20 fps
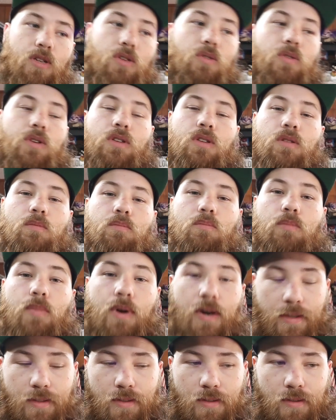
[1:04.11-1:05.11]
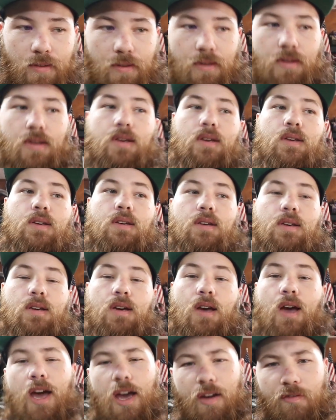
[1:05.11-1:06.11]
and doing them. But
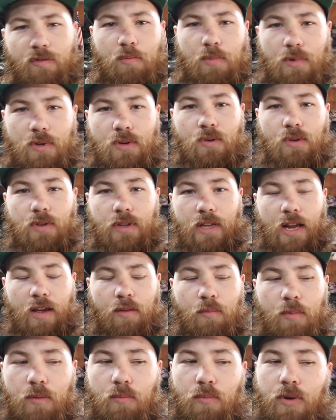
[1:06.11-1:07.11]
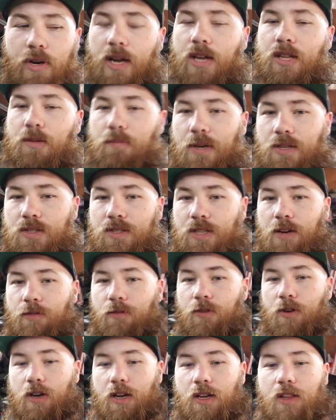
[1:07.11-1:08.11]
I haven't been doing that. I haven't been putting out the best
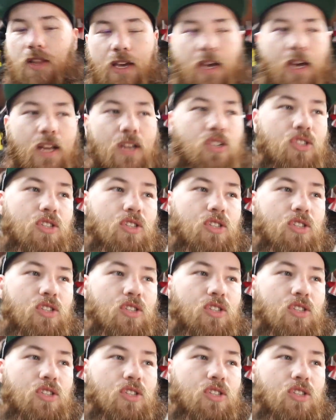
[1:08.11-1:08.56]
effort, and that kind of